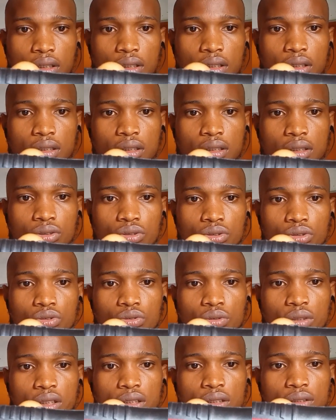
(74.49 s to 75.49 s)
It's a
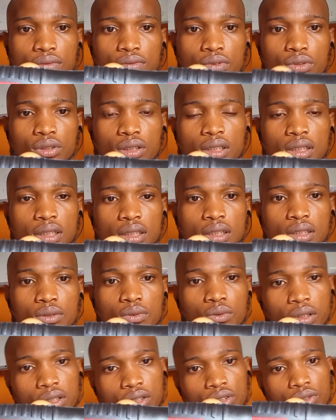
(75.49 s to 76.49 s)
220-volt
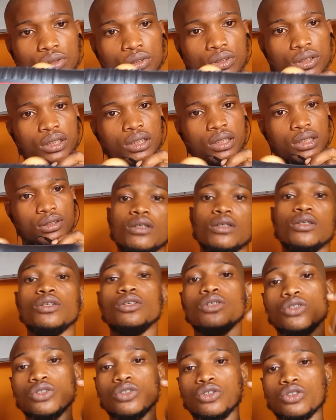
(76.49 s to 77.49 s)
60-watt soldering iron.
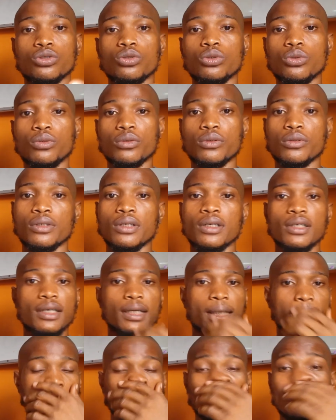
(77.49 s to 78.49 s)
So I
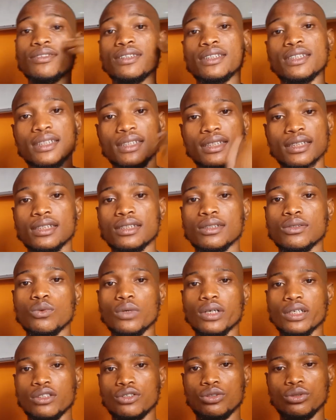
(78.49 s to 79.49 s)
have a
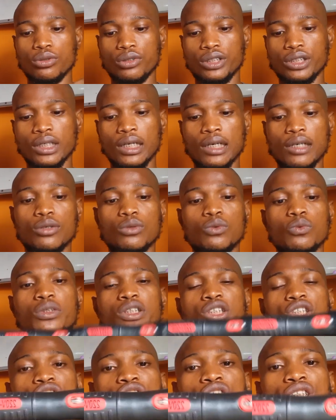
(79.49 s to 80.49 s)
60-watt soldering iron, which
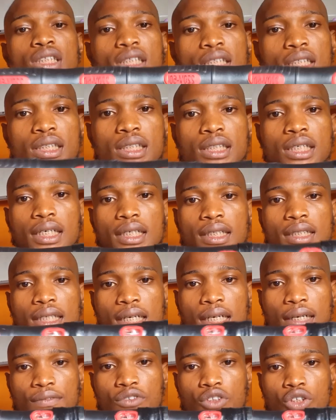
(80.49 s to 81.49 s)
is this that
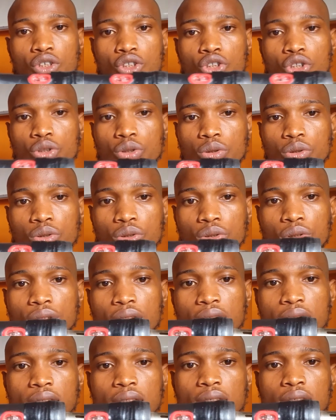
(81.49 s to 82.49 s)
I've just shown
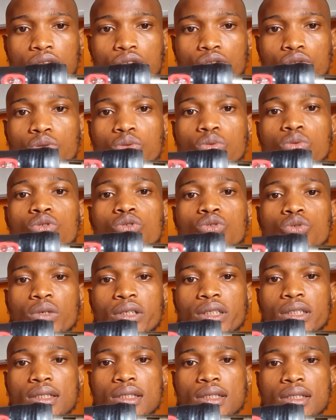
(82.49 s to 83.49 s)
you, a
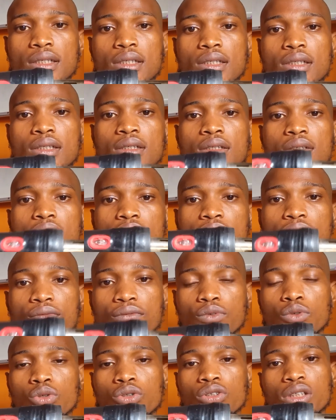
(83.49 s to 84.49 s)

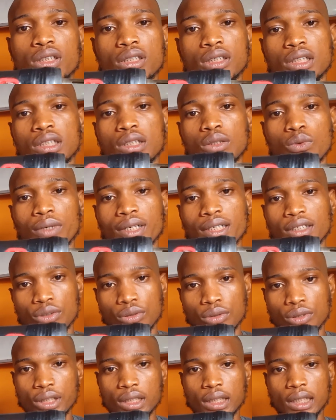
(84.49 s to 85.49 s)
220-volt 60-watt
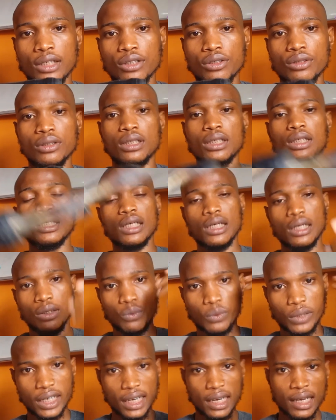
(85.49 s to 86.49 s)
soldering iron. And we
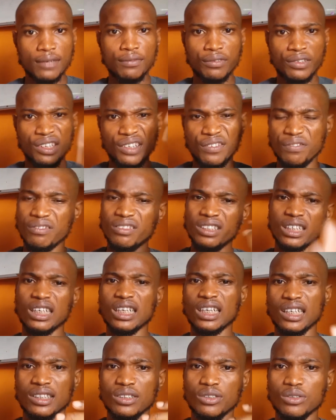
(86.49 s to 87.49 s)
have different
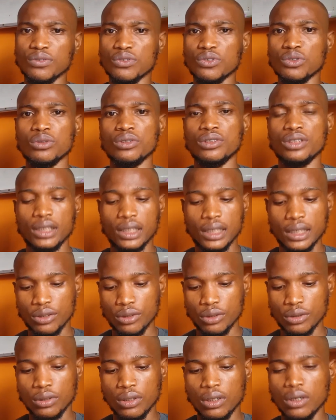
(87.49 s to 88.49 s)
kind of soldering
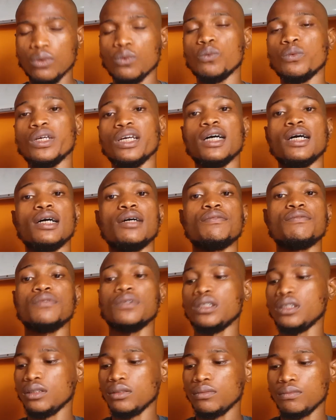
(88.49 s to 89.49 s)
iron. We have
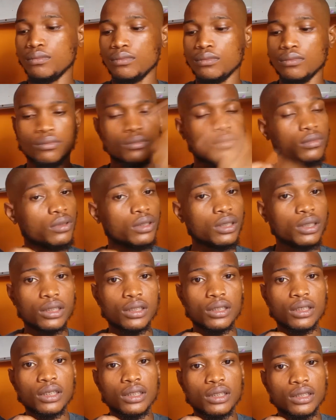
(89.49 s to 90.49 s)
a
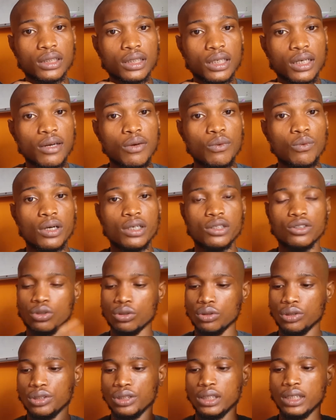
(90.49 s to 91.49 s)
10-watt
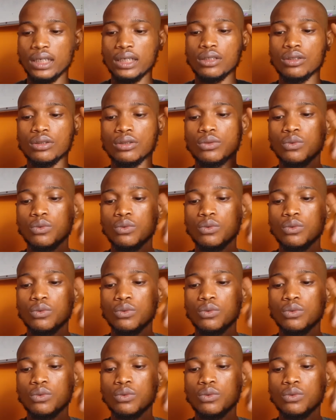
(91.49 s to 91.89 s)
soldering iron.